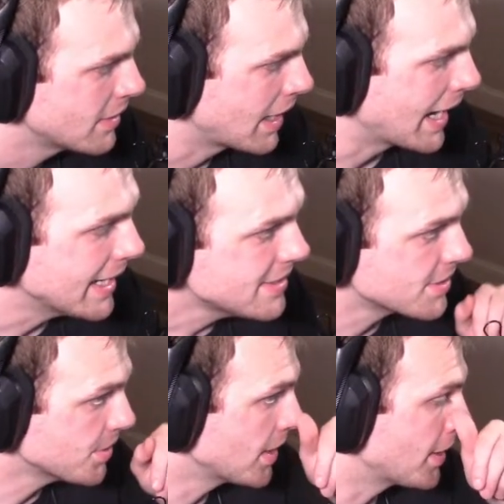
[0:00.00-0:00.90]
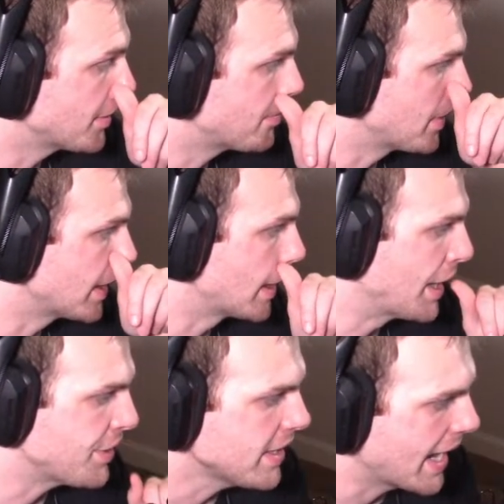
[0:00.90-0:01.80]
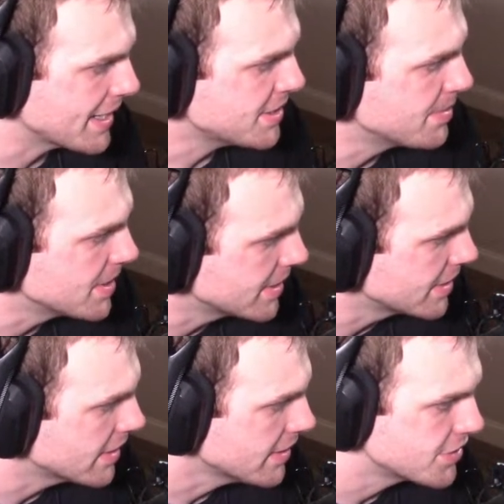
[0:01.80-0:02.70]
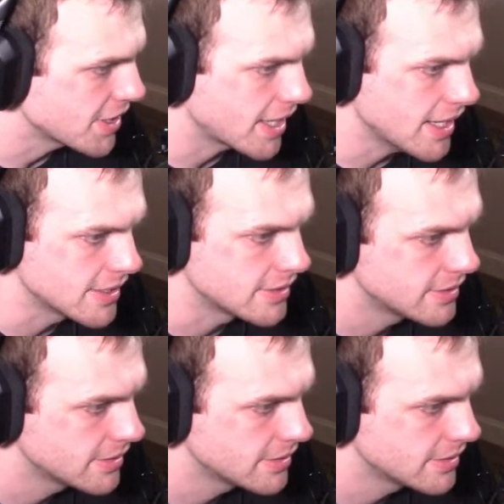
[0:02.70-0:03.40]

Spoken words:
I hate to do it, but I think it has to be JK.